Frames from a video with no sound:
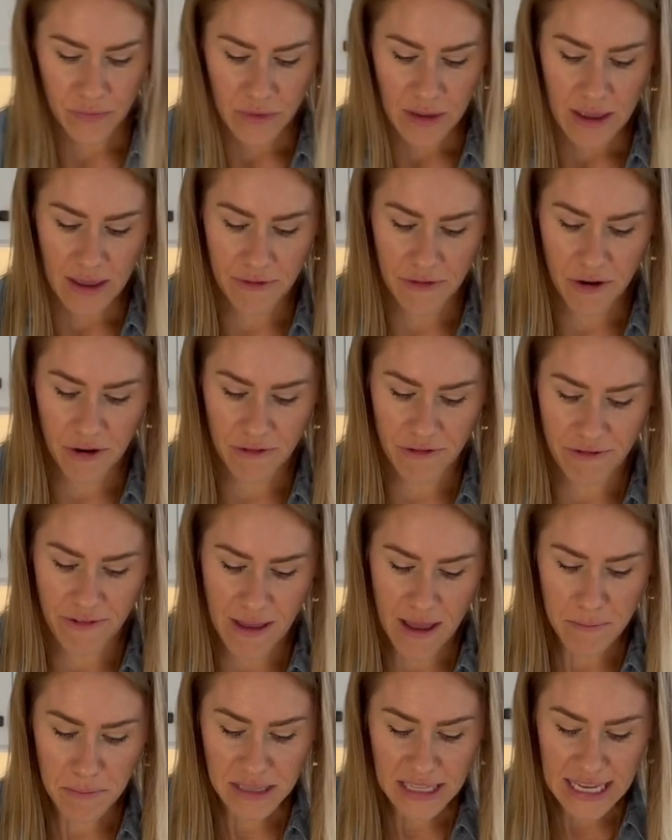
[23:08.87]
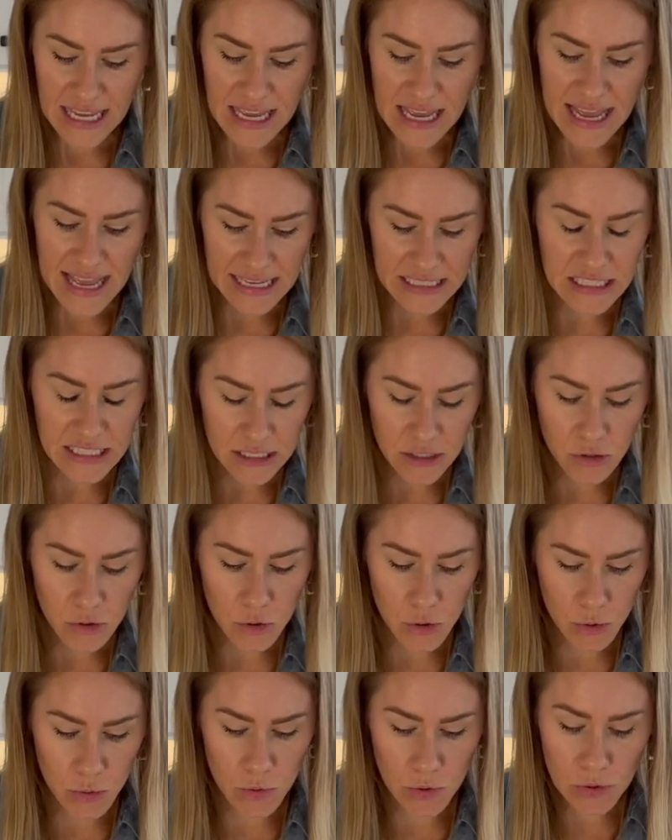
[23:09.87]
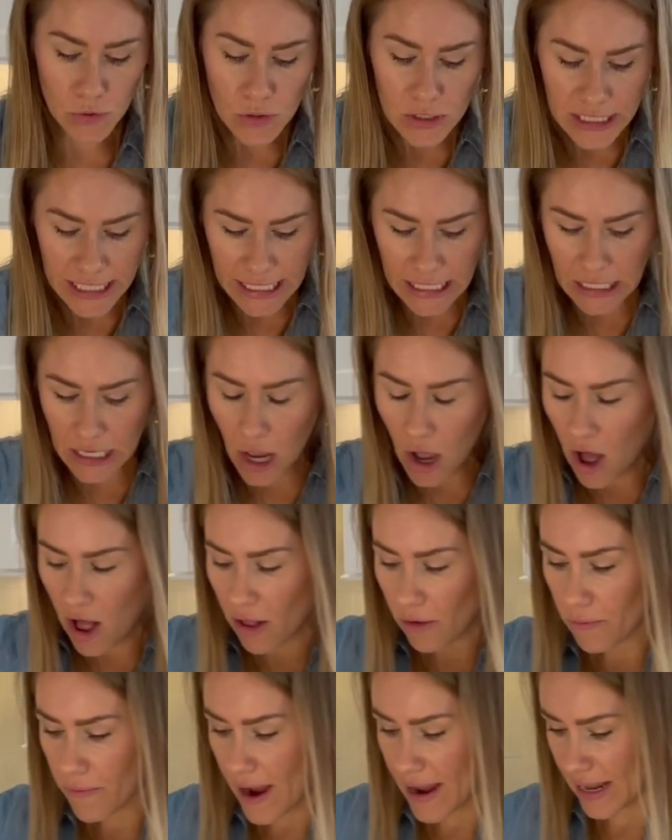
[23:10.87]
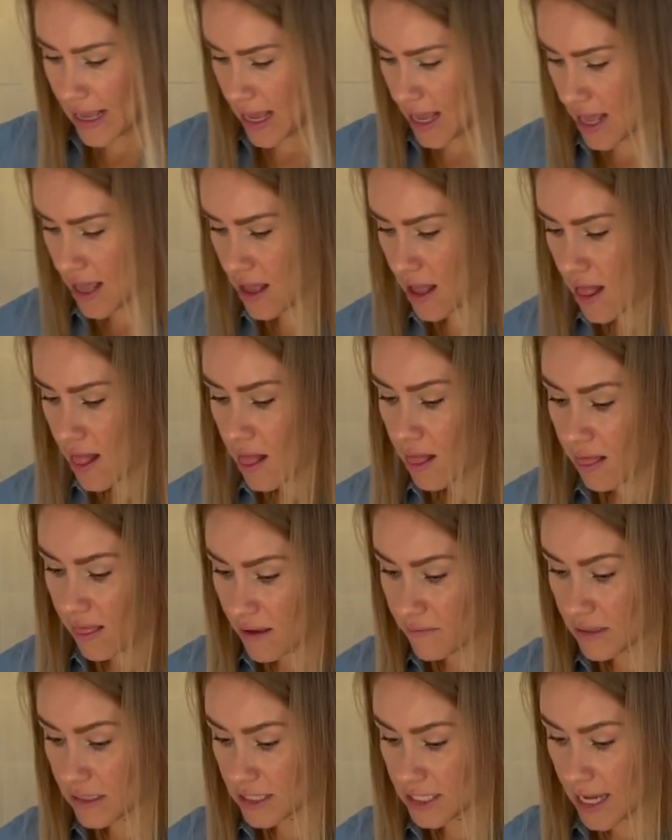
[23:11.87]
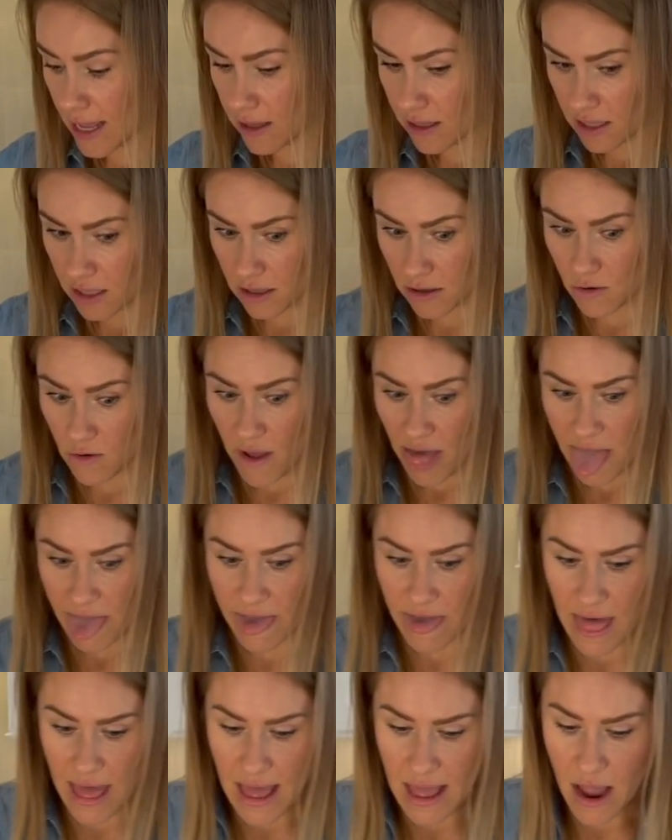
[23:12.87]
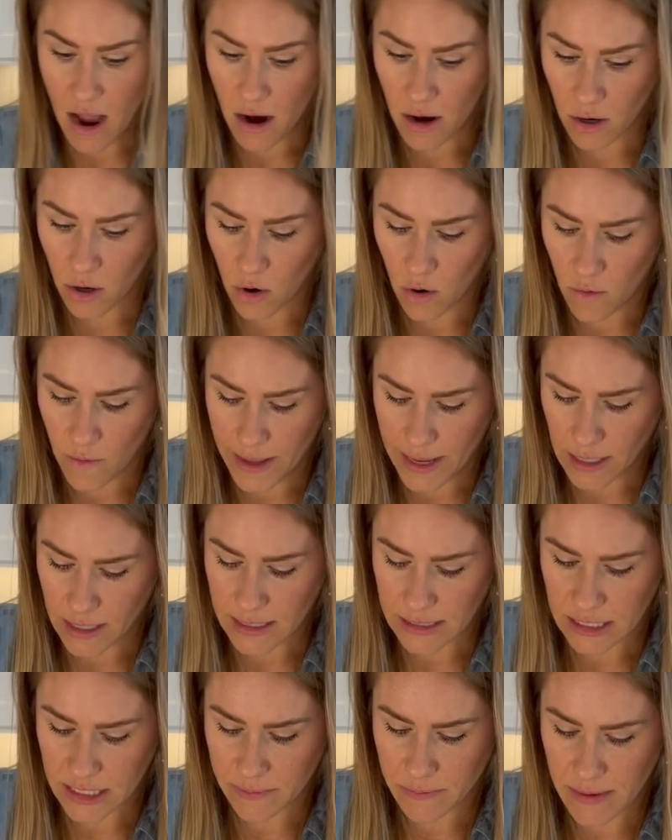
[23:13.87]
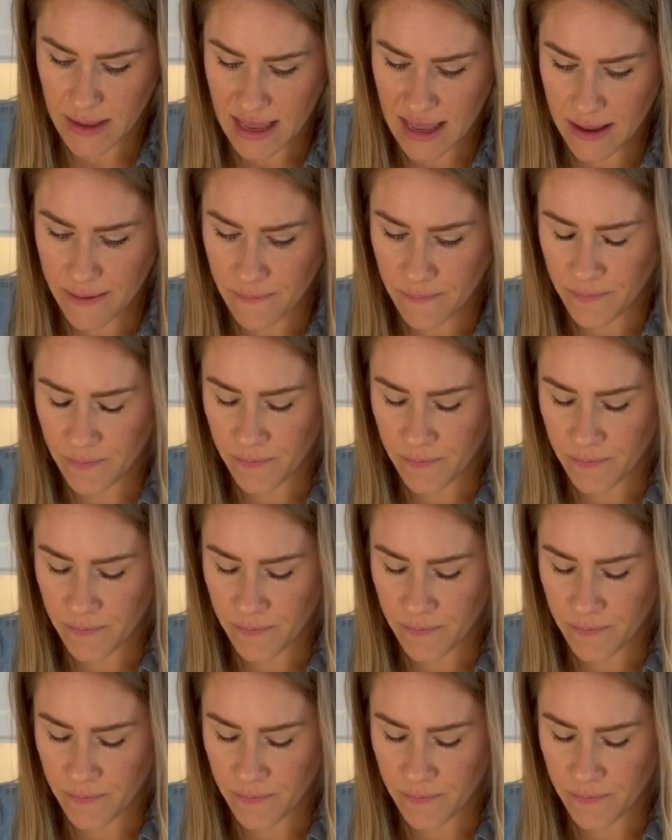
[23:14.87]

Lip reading: If your family isn't drooling already, let me tell you, they are going to be.